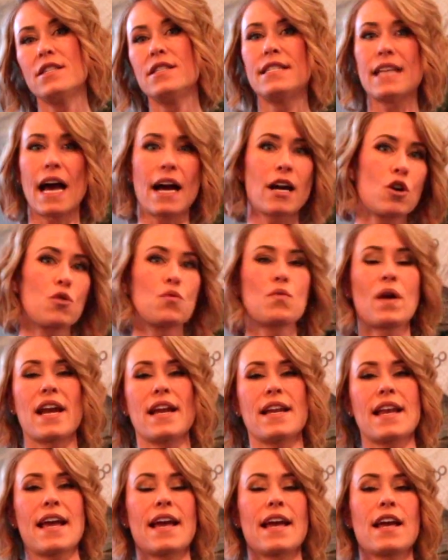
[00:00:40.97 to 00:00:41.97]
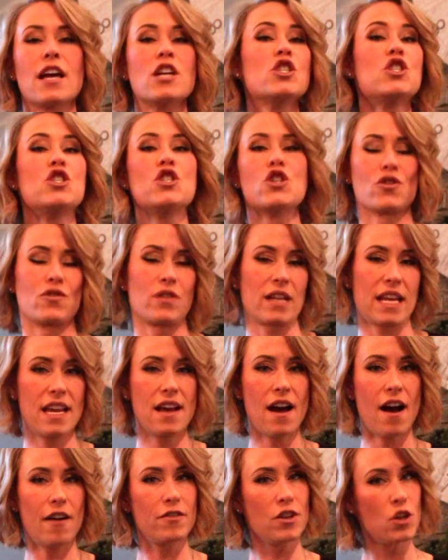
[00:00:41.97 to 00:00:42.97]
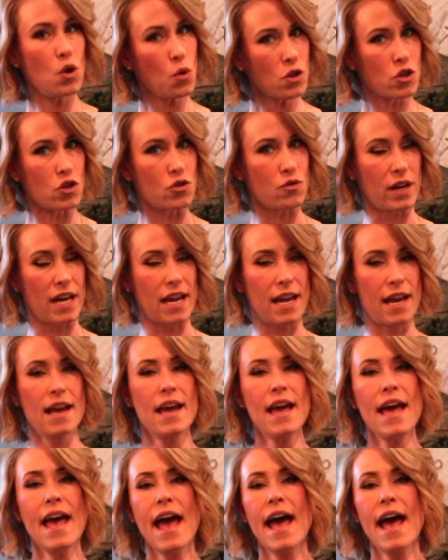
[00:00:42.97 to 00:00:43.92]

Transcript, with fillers: decorating journey of your tree.